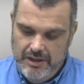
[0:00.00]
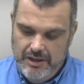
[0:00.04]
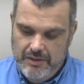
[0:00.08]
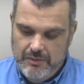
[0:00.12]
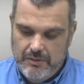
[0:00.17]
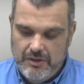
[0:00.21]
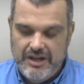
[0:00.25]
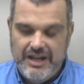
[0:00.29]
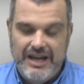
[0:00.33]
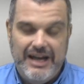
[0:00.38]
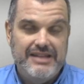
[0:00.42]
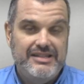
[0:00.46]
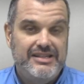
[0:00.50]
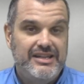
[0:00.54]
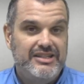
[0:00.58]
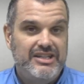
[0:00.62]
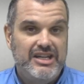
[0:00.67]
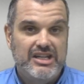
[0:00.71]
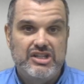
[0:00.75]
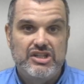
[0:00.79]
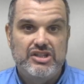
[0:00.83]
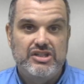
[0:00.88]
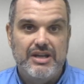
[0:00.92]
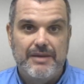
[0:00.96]
Well, guys, that
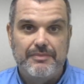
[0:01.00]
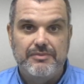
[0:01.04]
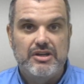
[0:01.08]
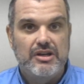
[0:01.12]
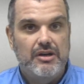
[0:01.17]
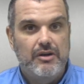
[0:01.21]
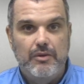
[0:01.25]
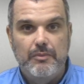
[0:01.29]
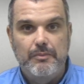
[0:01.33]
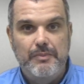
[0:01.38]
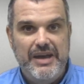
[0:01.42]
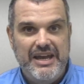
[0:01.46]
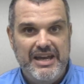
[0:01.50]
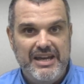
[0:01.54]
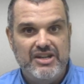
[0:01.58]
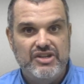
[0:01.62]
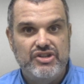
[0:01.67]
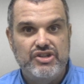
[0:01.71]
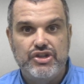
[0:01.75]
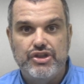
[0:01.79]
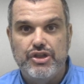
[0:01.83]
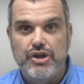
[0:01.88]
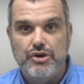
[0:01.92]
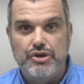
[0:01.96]
takes us up to
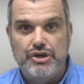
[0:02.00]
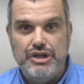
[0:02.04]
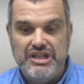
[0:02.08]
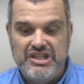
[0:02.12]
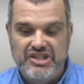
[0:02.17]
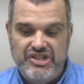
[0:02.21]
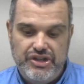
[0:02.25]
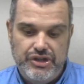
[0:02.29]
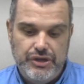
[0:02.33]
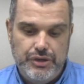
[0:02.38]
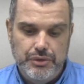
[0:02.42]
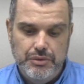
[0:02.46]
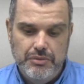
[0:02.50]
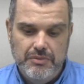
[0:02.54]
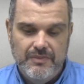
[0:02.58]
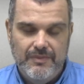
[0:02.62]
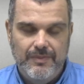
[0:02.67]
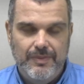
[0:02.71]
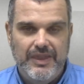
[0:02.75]
page 32,